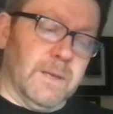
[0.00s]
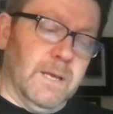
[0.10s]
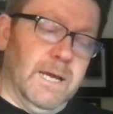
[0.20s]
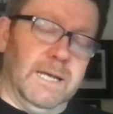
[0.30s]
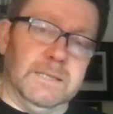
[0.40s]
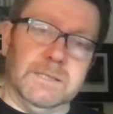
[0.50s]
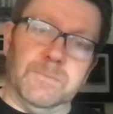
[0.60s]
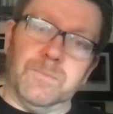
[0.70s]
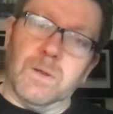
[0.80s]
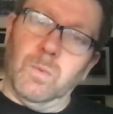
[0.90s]
And
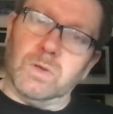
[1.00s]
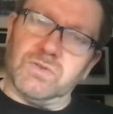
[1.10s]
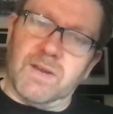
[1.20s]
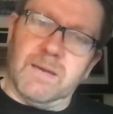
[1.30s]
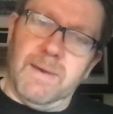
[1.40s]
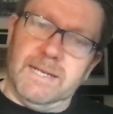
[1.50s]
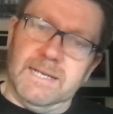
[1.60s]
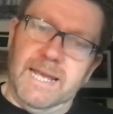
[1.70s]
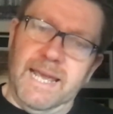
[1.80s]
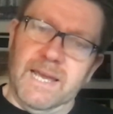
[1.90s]
what's recommended
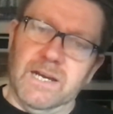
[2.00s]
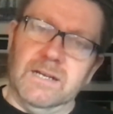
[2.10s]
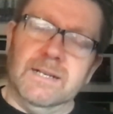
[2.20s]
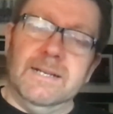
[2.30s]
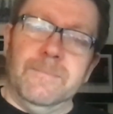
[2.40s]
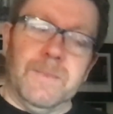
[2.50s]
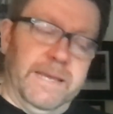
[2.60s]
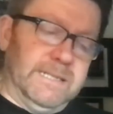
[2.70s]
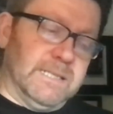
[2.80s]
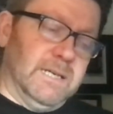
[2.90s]
here
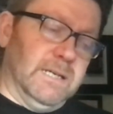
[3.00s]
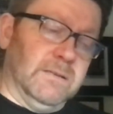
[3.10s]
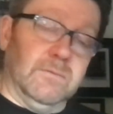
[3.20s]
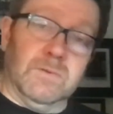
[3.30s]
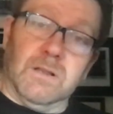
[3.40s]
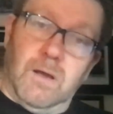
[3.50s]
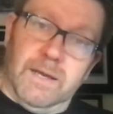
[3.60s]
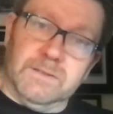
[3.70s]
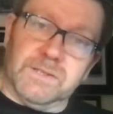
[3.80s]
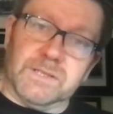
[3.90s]
is that
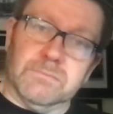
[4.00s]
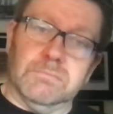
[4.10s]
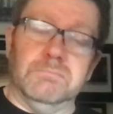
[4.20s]
clients,